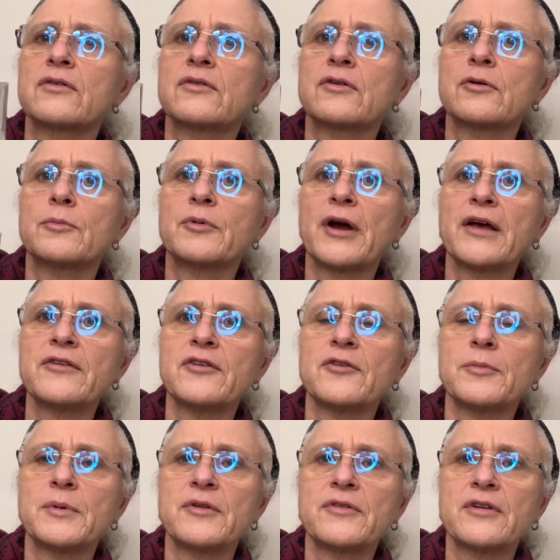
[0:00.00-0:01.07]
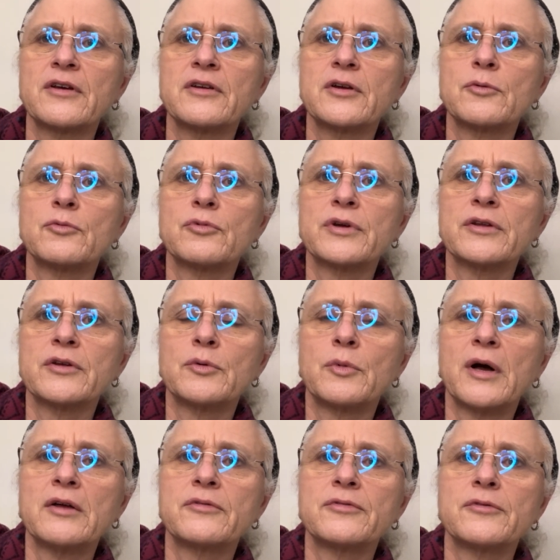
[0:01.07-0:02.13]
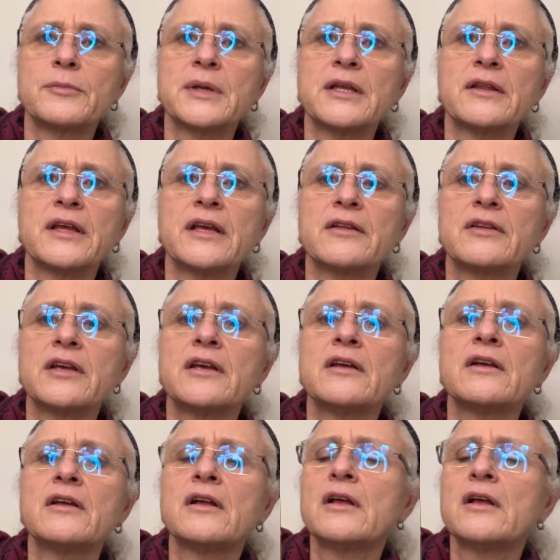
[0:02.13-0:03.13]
So brass has been selling really well for me lately.